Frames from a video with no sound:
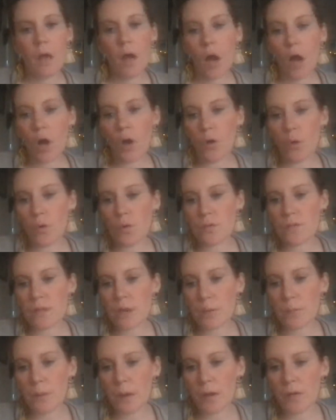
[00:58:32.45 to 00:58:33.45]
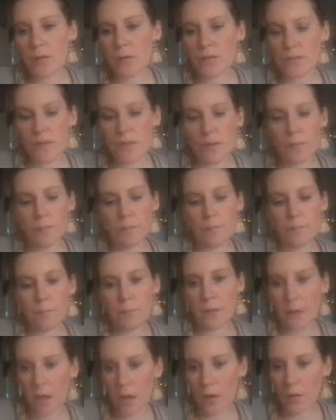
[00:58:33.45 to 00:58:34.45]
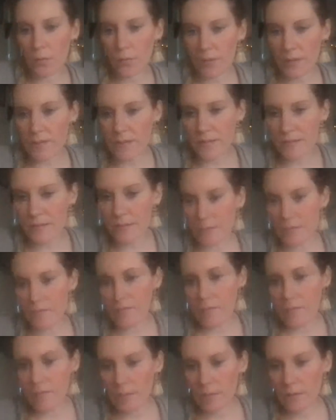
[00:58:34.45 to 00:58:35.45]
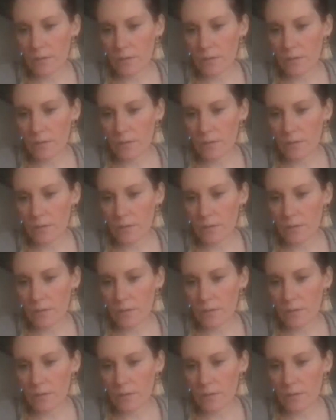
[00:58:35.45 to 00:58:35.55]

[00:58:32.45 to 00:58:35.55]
I'll also post them below this